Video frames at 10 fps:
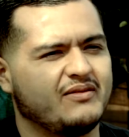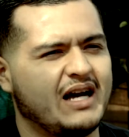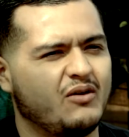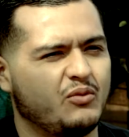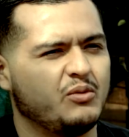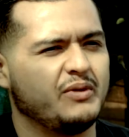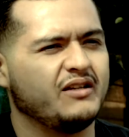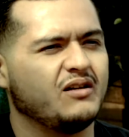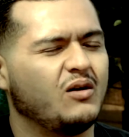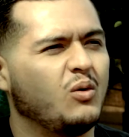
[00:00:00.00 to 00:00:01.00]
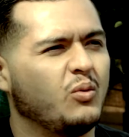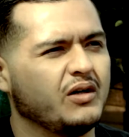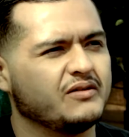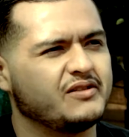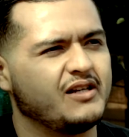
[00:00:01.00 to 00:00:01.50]
That will mean the whole
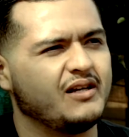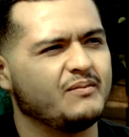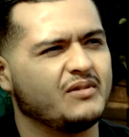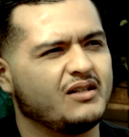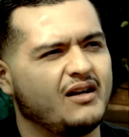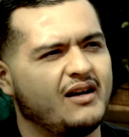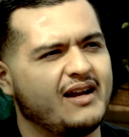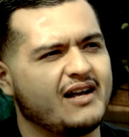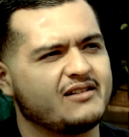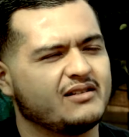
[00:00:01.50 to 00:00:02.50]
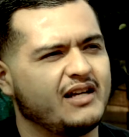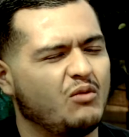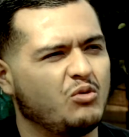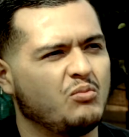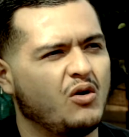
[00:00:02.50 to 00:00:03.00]
world to them and actually
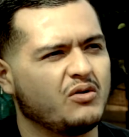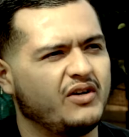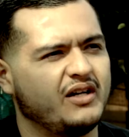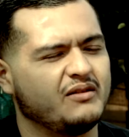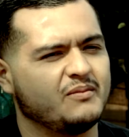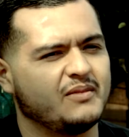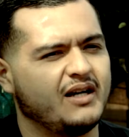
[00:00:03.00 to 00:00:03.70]
help them, motivate them.